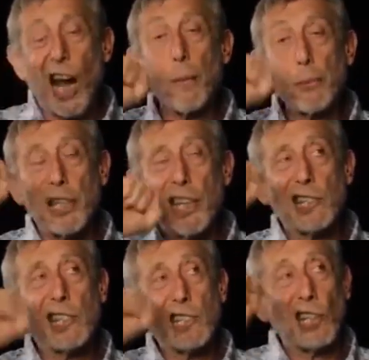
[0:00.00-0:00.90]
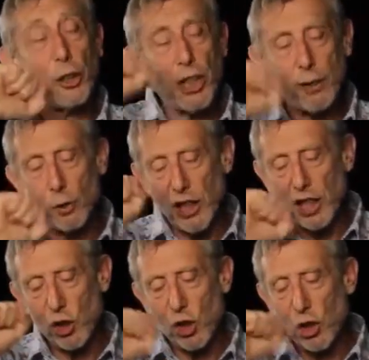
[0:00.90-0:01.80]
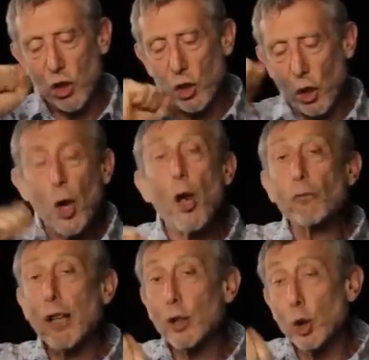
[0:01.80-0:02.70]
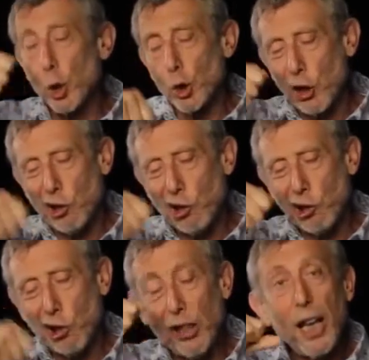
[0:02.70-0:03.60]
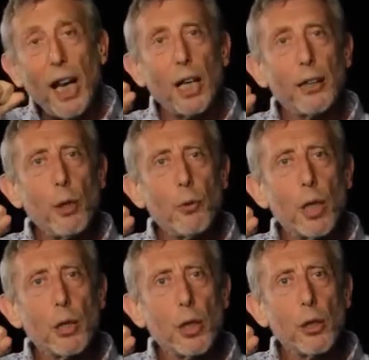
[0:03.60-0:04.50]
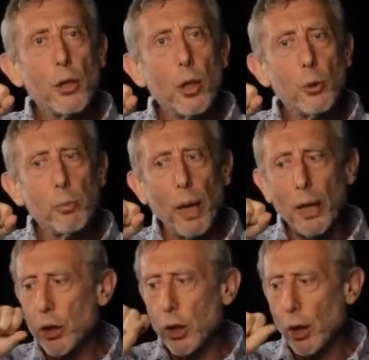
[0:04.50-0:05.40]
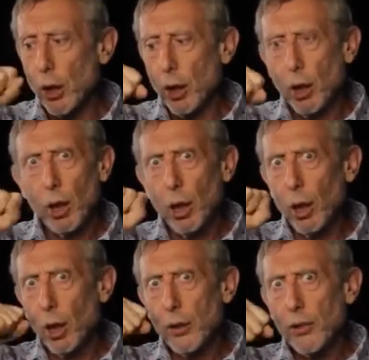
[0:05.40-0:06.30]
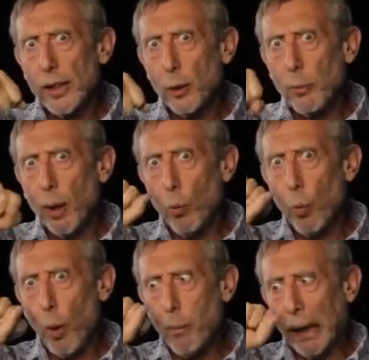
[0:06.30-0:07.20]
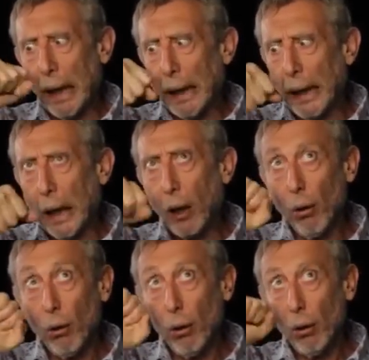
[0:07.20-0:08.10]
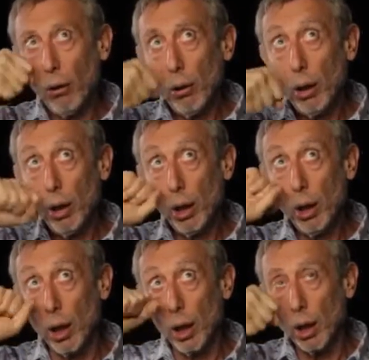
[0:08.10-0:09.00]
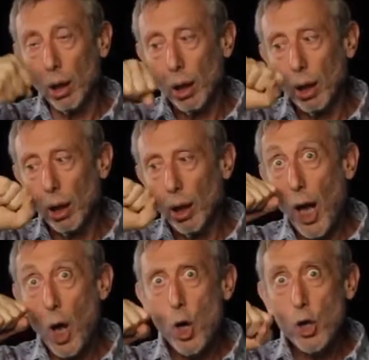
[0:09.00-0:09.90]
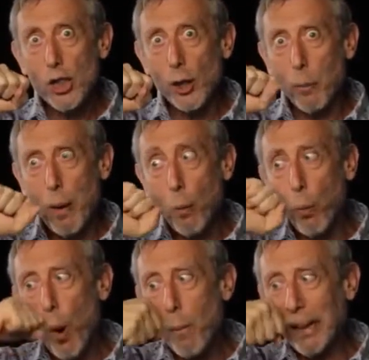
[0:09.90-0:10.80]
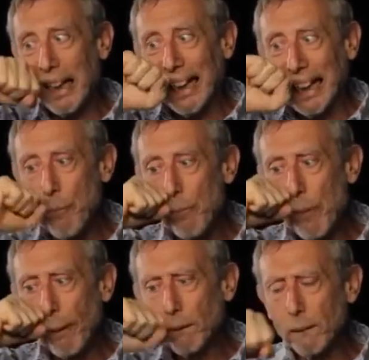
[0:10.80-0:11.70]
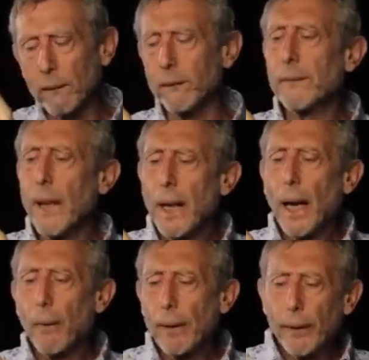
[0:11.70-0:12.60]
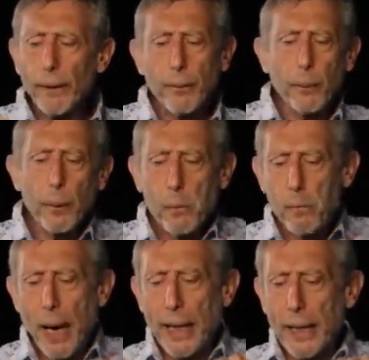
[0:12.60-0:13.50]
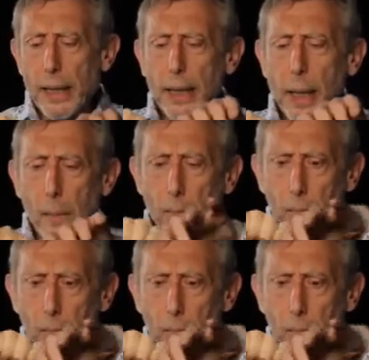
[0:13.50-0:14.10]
Upstairs, downstairs, front door, and I noticed that the toothbrush is a little bit wobbly. It's a little bit wobbly. I wonder if it would bend.